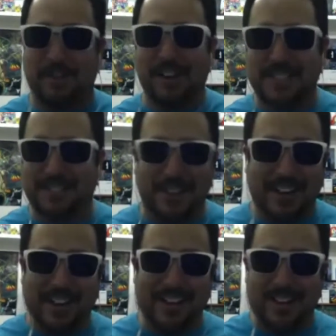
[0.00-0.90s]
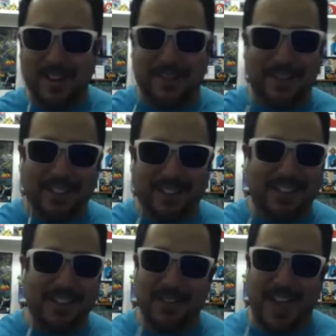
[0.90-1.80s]
screen and then you have to look at the TV.
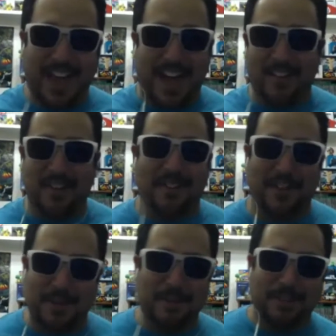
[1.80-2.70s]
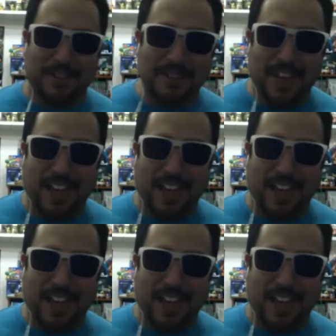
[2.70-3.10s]
I don't know if I'd be able to do that,